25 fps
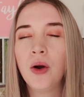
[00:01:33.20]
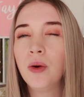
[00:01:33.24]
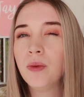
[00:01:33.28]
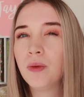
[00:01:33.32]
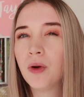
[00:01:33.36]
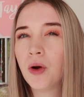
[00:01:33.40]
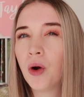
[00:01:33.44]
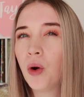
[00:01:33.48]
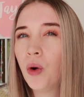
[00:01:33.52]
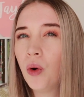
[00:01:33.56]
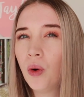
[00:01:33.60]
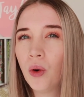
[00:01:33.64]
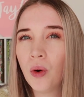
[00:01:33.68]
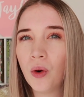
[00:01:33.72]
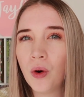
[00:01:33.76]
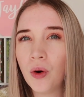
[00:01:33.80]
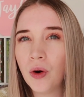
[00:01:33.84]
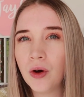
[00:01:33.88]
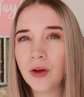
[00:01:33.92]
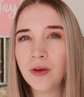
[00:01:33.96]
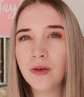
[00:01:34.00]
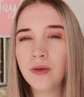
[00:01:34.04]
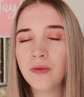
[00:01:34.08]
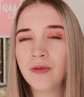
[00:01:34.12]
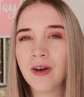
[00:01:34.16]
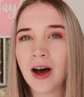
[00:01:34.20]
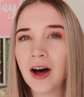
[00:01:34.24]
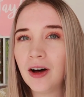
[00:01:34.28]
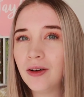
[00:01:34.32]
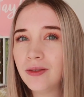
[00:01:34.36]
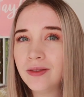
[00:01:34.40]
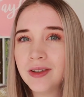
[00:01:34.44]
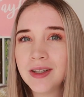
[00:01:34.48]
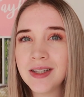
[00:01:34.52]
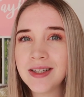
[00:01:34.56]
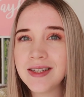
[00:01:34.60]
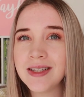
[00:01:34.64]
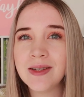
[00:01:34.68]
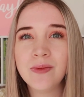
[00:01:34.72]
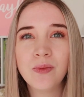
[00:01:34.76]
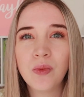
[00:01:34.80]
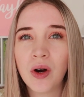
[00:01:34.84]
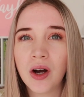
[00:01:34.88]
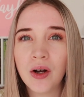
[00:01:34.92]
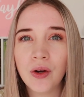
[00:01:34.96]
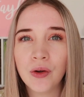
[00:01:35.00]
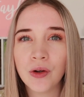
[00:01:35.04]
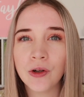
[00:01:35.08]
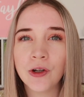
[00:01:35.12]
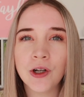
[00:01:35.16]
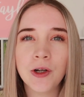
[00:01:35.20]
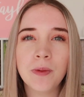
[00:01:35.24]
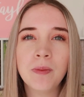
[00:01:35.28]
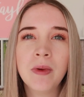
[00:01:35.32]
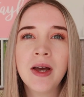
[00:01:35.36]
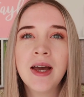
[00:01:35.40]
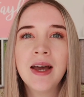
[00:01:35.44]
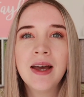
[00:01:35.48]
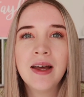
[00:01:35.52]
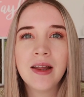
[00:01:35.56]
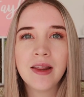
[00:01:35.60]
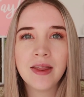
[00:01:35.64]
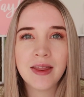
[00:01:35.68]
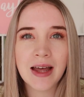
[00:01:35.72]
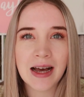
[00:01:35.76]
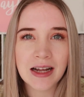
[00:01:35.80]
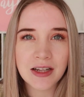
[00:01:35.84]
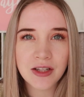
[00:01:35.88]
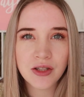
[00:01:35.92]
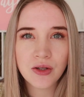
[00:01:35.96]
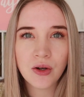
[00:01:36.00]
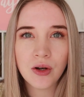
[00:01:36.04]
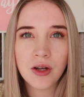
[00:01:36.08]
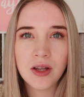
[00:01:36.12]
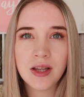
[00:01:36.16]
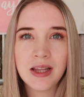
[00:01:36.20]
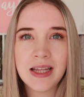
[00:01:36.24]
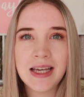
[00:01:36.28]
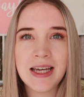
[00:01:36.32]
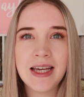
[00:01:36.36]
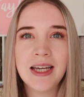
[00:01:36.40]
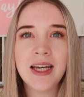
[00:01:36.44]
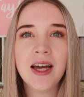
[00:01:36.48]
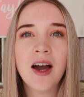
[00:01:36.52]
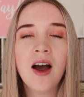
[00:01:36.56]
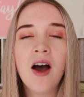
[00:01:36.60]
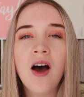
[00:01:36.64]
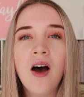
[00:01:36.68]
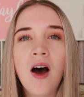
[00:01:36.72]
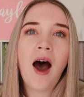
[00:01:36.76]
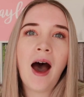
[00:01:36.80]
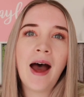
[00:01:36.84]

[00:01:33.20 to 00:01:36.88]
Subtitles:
cord velvet in one group, that sort of thing.